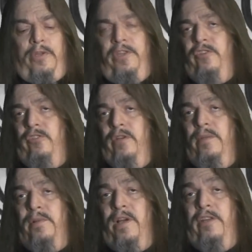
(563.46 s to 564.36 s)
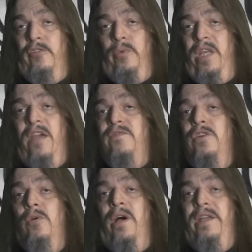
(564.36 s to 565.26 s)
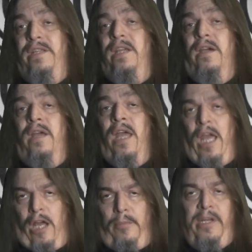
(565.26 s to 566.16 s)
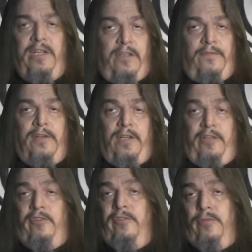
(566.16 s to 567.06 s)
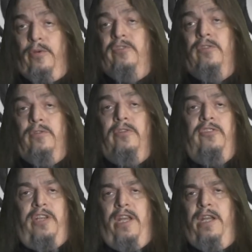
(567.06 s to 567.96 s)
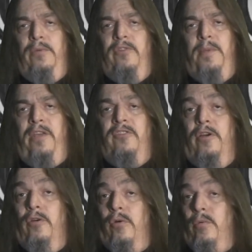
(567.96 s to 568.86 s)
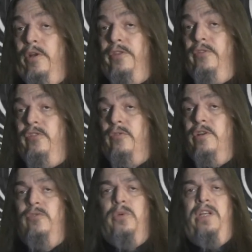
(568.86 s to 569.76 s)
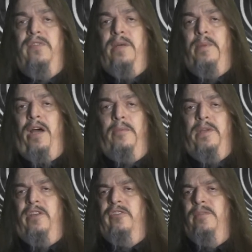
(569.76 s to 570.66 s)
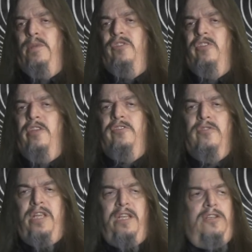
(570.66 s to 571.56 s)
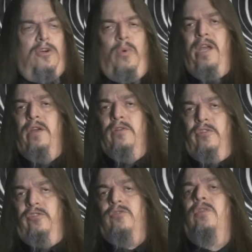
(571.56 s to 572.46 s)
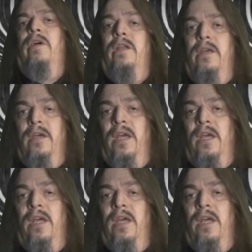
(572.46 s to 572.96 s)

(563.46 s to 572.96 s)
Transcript: What this should imply is that we have no idea how many different legends of original Christianity was based on or what those stories were even about because they've been censored, hidden away, or destroyed.